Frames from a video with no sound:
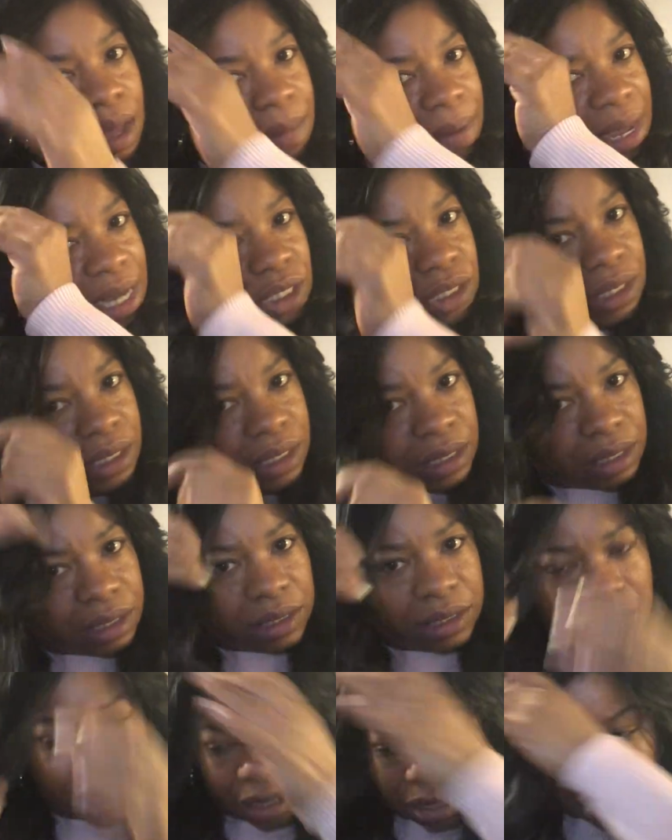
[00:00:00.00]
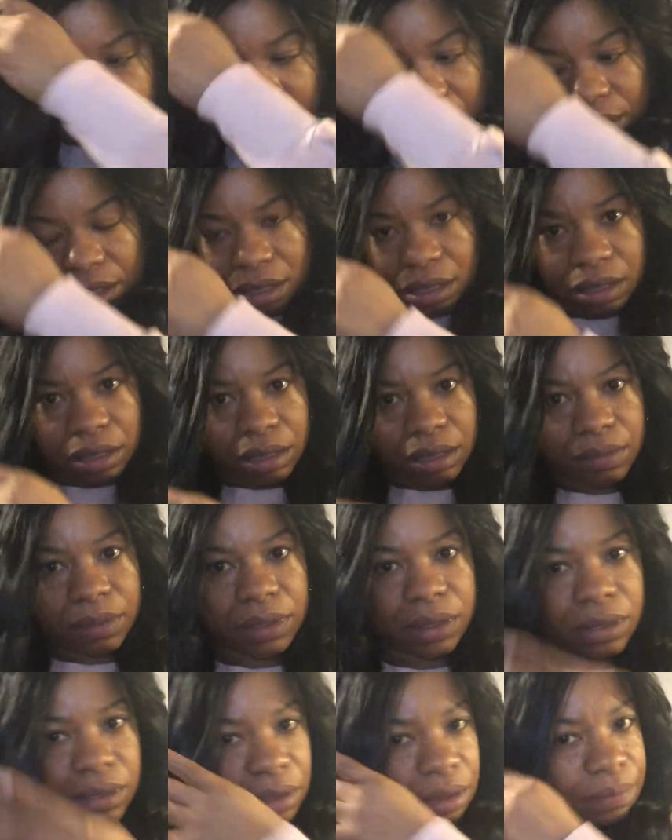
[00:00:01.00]
I'm actually going to take like, let
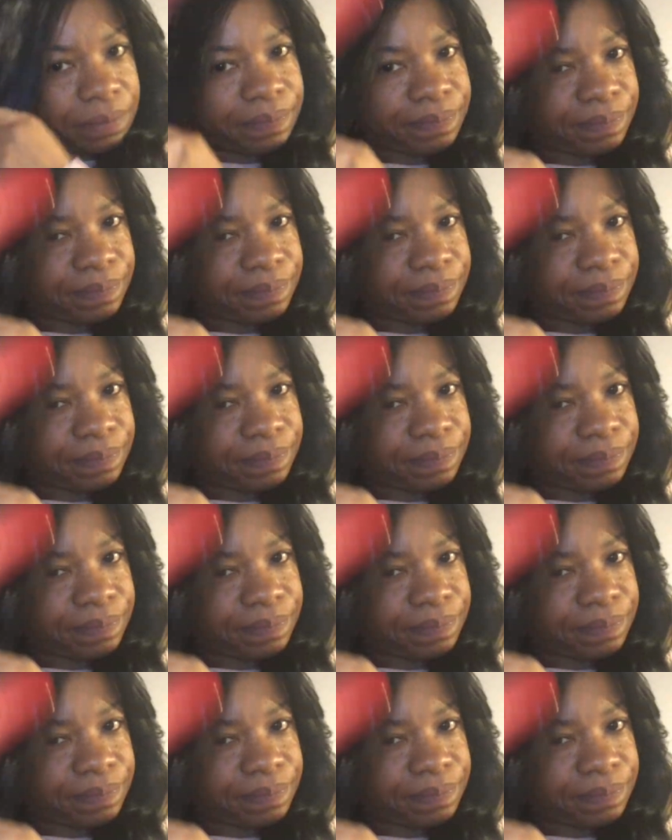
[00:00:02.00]
me see.